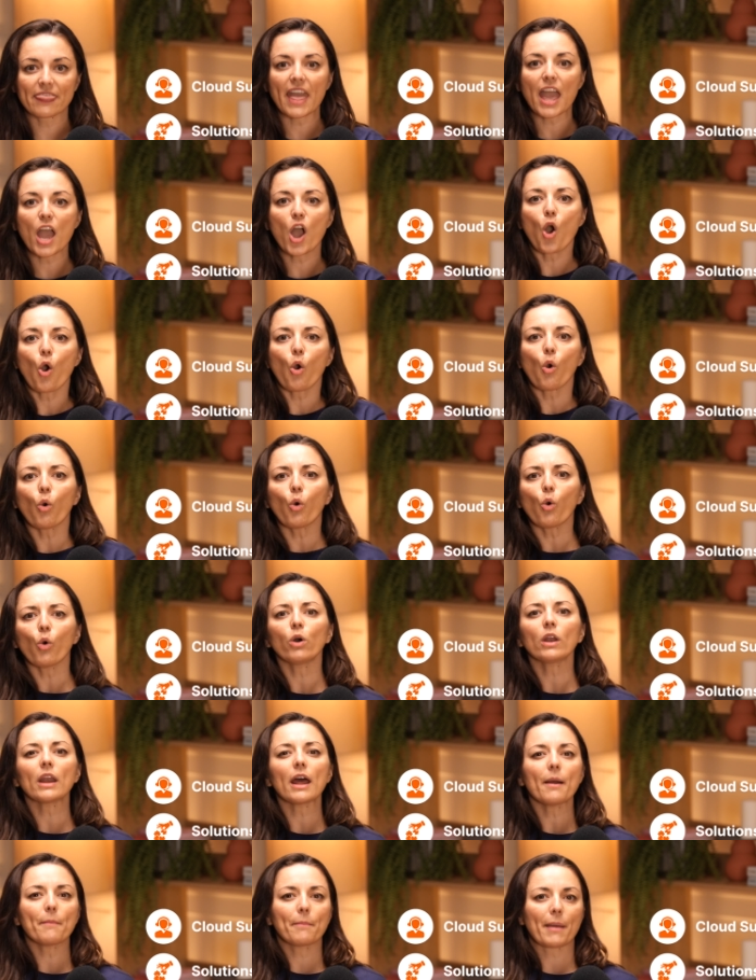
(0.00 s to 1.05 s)
They're
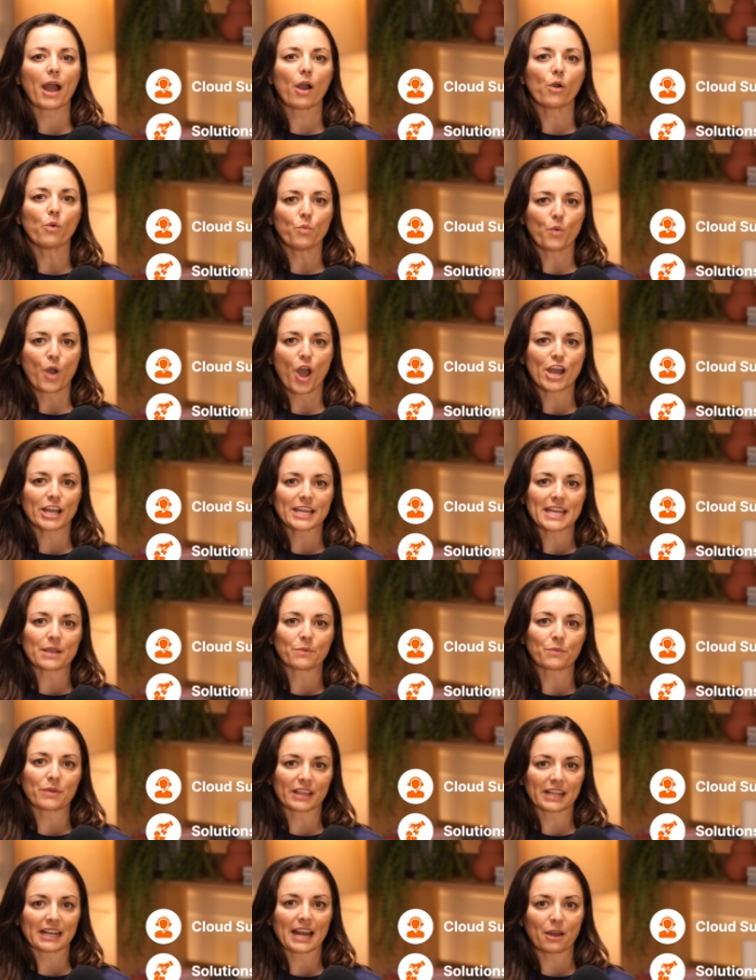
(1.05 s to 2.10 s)
all about working
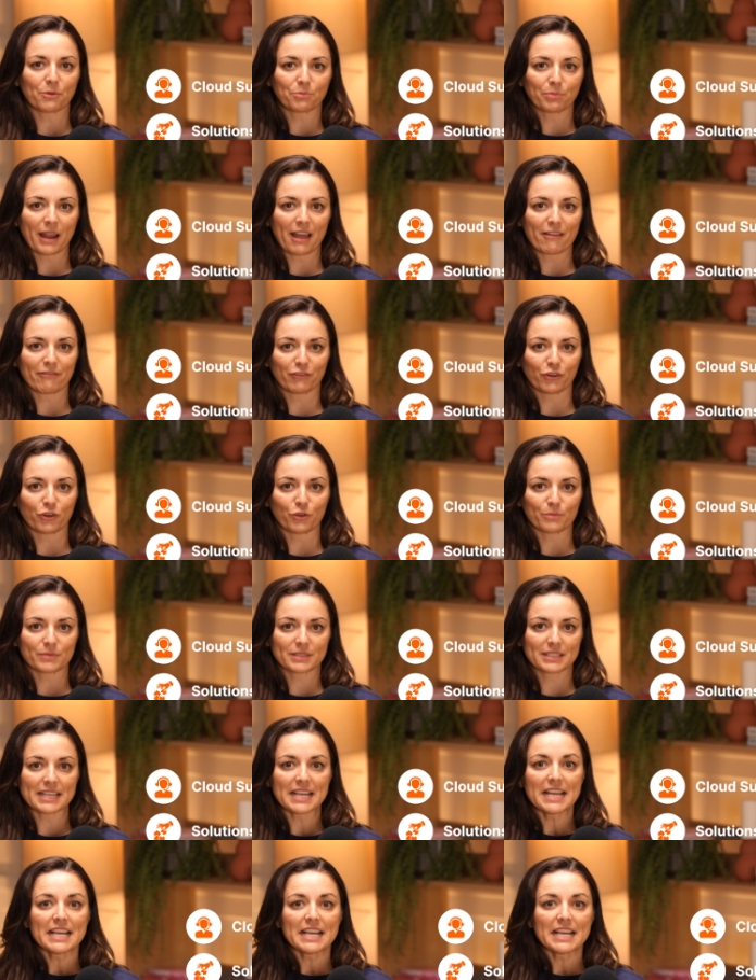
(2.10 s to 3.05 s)
with cloud platforms,